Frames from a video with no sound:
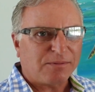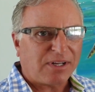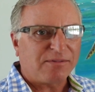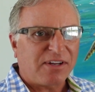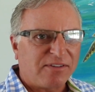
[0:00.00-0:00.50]

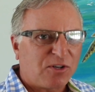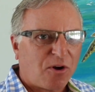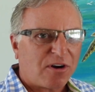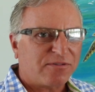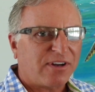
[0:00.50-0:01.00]
Sometimes I even
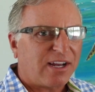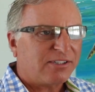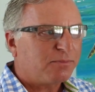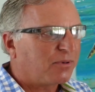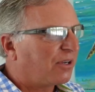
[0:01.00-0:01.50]
talk
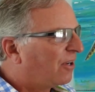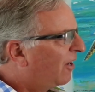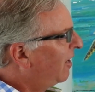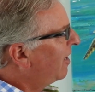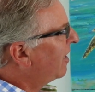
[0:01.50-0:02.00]
fast, but
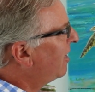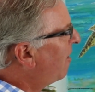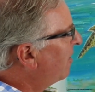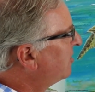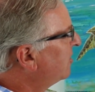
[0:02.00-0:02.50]
you
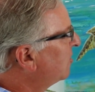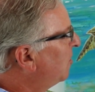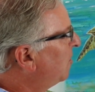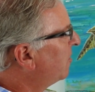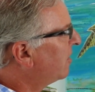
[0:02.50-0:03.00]
know, it's just
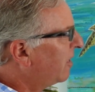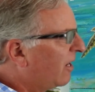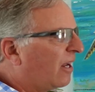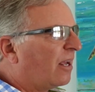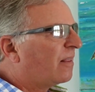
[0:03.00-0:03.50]
cool
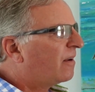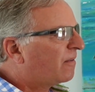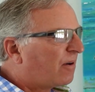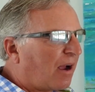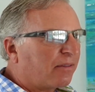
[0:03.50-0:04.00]
that
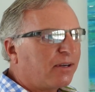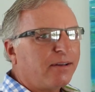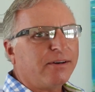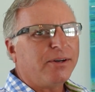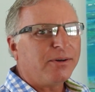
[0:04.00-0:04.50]
they're out
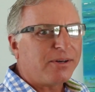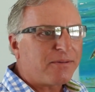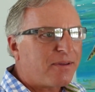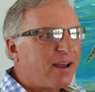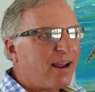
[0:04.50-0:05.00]
there, they're doing their
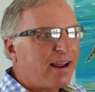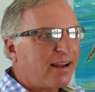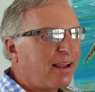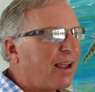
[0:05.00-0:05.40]
thing.